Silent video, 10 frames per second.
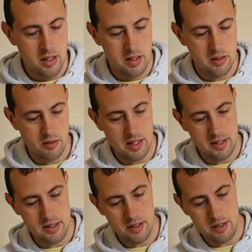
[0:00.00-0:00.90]
so
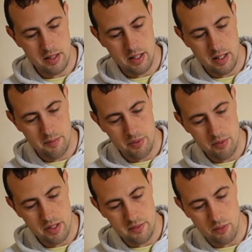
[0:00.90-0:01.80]
let's just pour
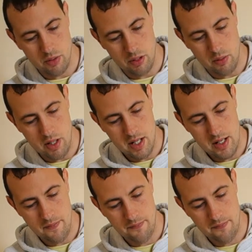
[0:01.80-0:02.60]
this water away,